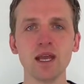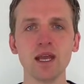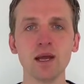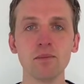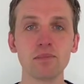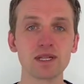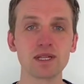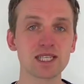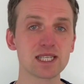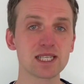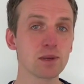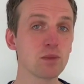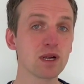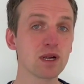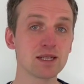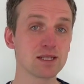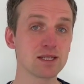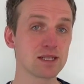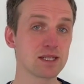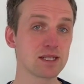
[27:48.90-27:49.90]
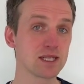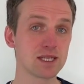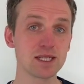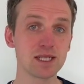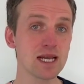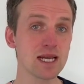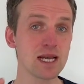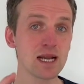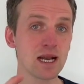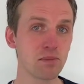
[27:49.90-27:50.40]
But someone can
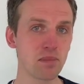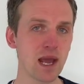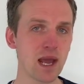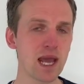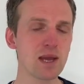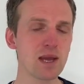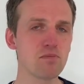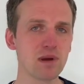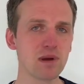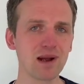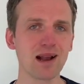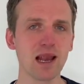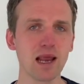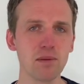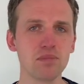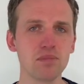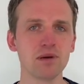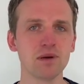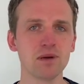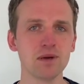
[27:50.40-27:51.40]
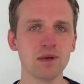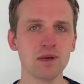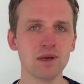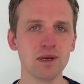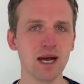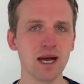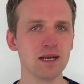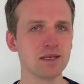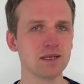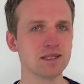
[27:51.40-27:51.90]
steal a paperclip
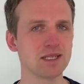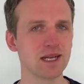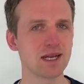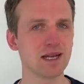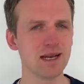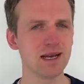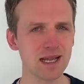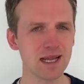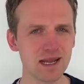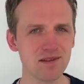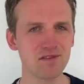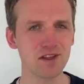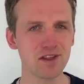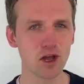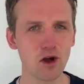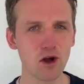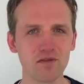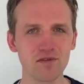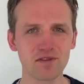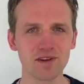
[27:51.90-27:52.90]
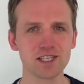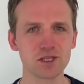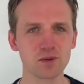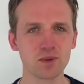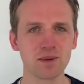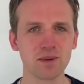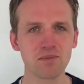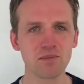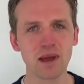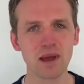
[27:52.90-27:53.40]
and uh, leave the office
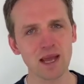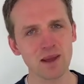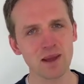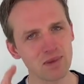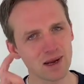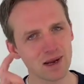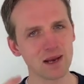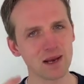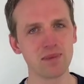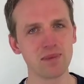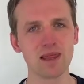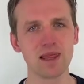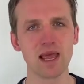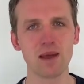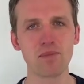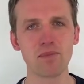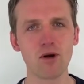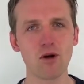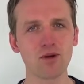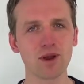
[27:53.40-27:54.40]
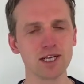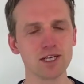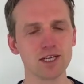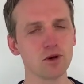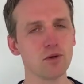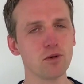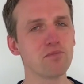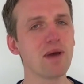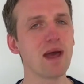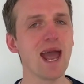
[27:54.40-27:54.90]
with a paperclip in their pocket
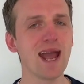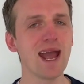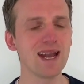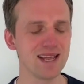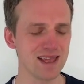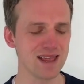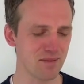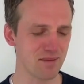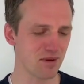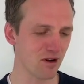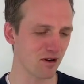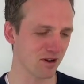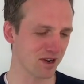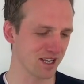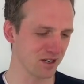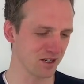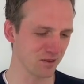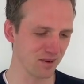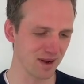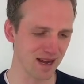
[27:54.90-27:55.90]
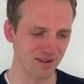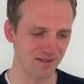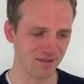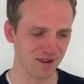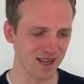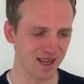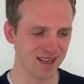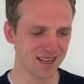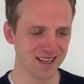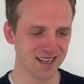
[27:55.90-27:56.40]
or pen in their pocket or
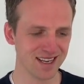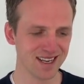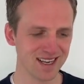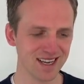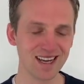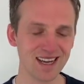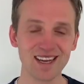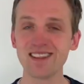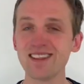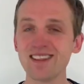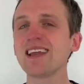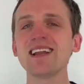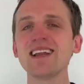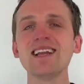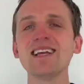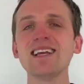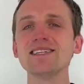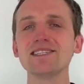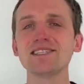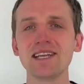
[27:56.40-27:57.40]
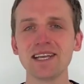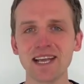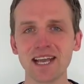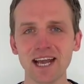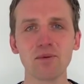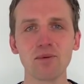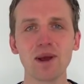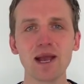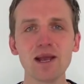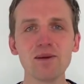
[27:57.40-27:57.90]
whatever. Uh, they can easily
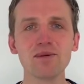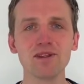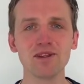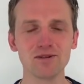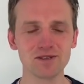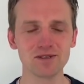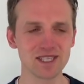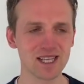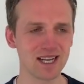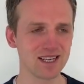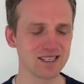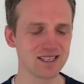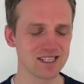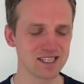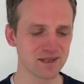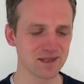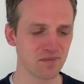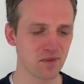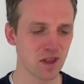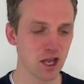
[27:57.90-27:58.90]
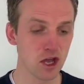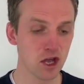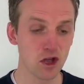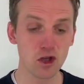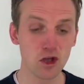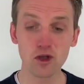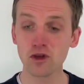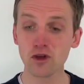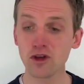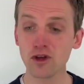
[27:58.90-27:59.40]
get away with those things.
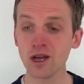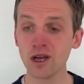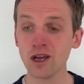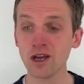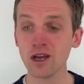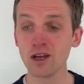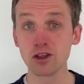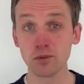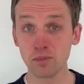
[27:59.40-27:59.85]
Her, the